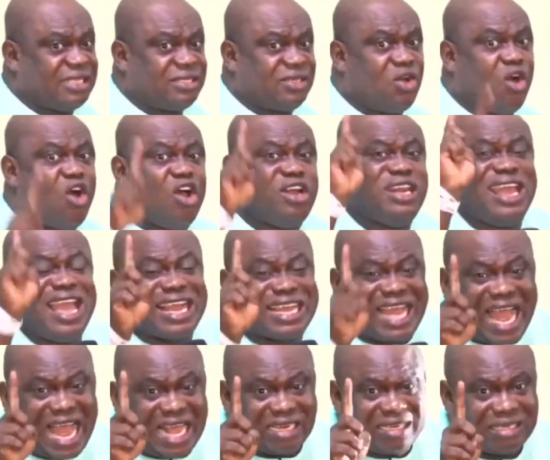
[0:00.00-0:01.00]
Only Achan
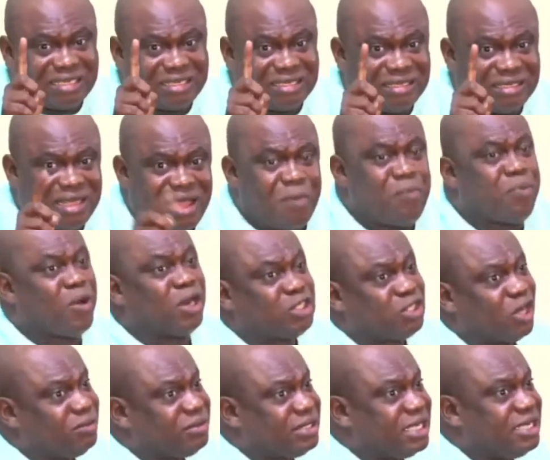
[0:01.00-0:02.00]
brought
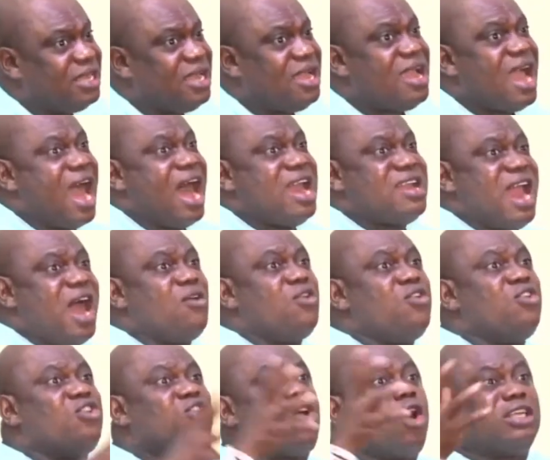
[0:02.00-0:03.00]
something. And now,
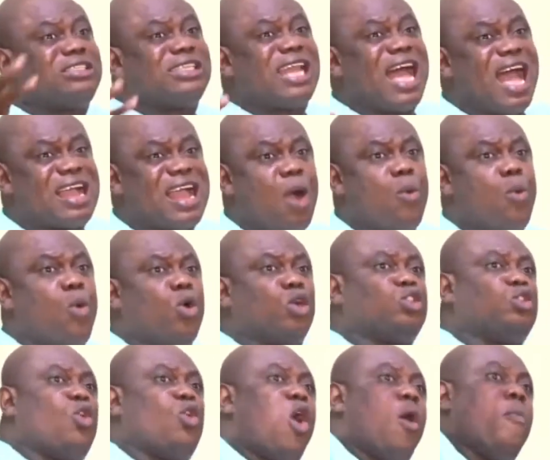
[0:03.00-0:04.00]
God's anger was
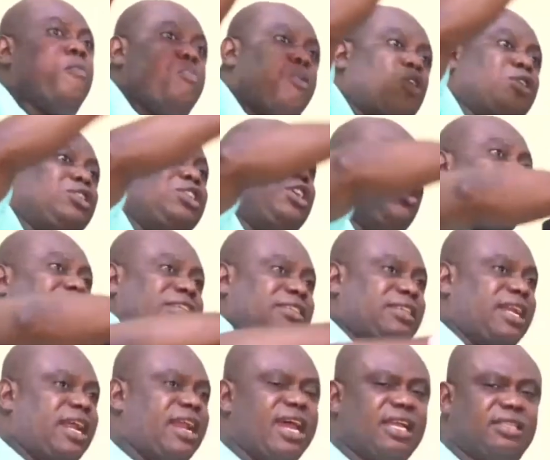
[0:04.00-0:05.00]
upon the whole
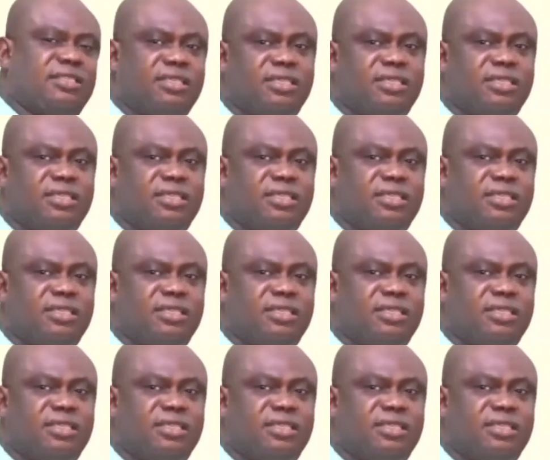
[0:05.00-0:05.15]
Israelites.